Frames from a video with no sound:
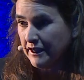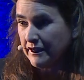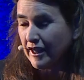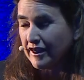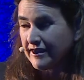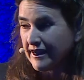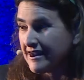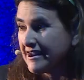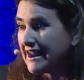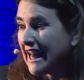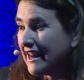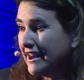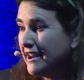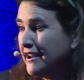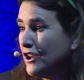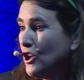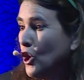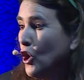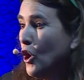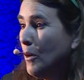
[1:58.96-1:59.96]
does exactly
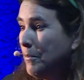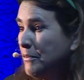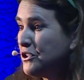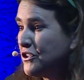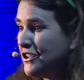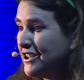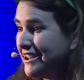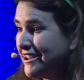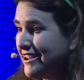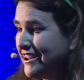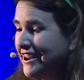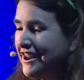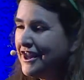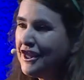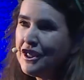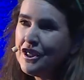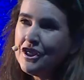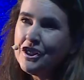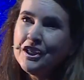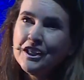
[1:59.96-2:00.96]
the opposite
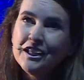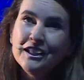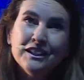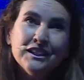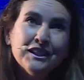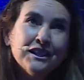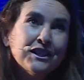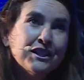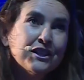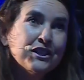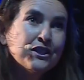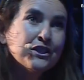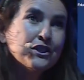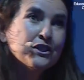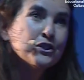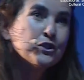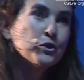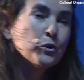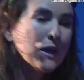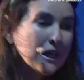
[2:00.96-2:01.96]

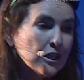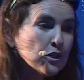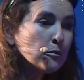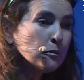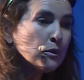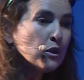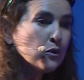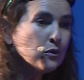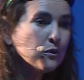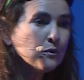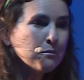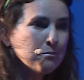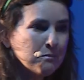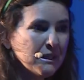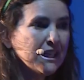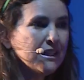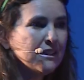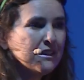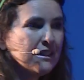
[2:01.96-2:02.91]
to help you be